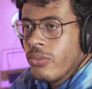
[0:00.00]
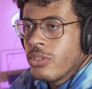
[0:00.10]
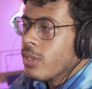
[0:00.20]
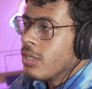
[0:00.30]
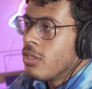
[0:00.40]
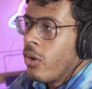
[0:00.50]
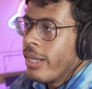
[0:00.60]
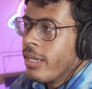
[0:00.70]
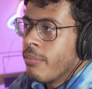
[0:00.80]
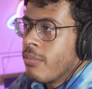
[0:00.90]
So it's not
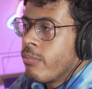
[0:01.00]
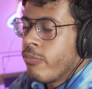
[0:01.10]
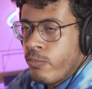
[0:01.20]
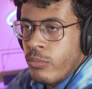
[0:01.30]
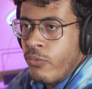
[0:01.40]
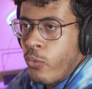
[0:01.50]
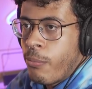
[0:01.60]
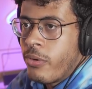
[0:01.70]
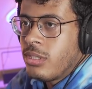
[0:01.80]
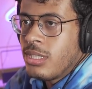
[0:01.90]
in a full
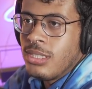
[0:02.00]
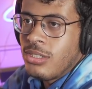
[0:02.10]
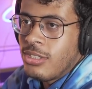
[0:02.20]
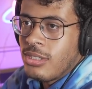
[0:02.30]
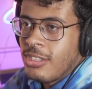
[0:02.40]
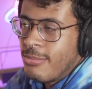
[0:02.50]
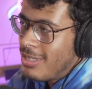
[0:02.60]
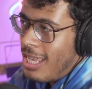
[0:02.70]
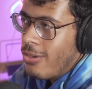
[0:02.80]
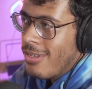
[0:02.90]
person. It's just some
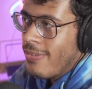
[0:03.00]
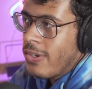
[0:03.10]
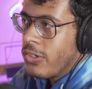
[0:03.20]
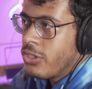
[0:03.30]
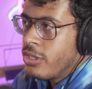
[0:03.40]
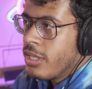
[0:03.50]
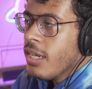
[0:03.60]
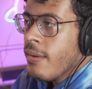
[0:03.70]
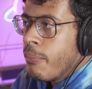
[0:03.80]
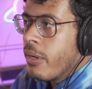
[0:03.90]
cells that we cultured.
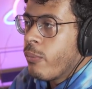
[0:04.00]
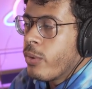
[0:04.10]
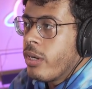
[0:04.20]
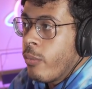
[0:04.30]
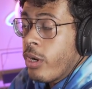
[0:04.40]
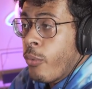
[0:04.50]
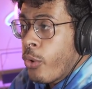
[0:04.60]
But we're we're